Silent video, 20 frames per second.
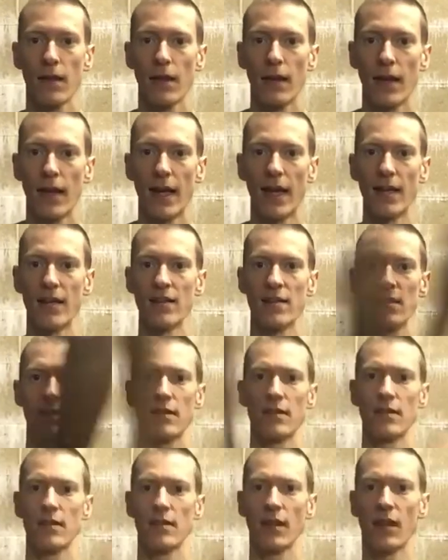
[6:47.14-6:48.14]
And
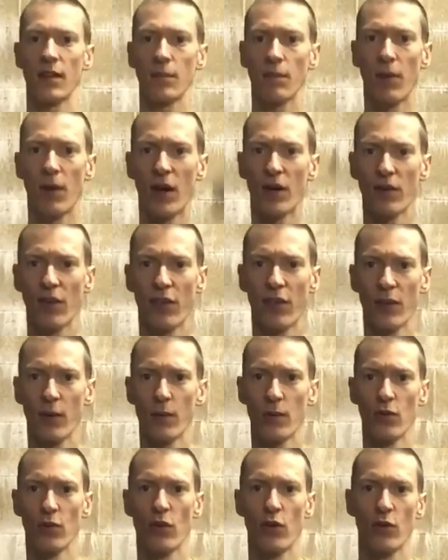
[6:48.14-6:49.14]
that's part of the thing, when
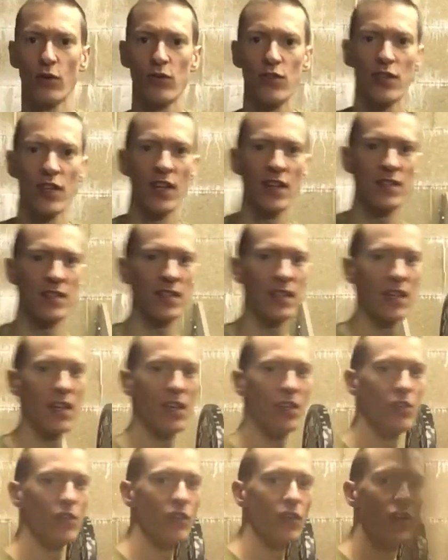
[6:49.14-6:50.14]
you're alternating it,
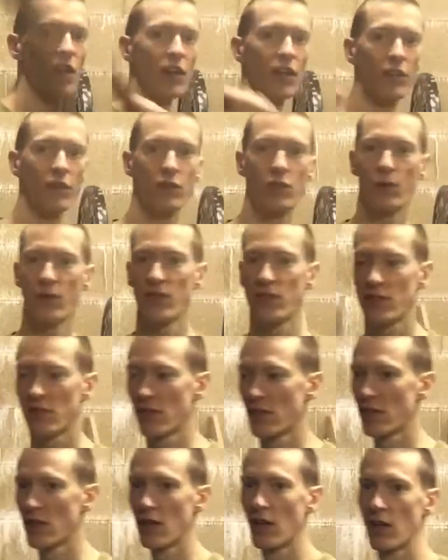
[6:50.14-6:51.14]
you can kind of twist
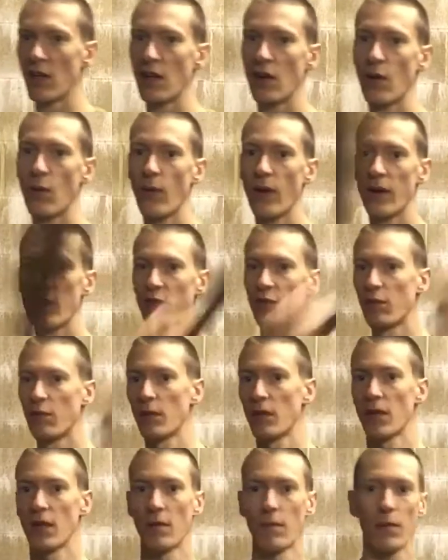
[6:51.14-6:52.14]
away from
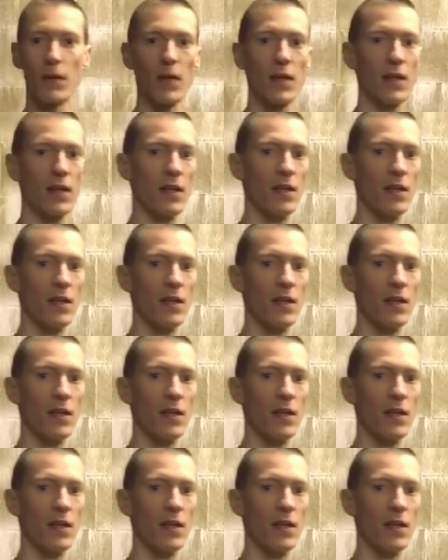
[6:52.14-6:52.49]
it a bit.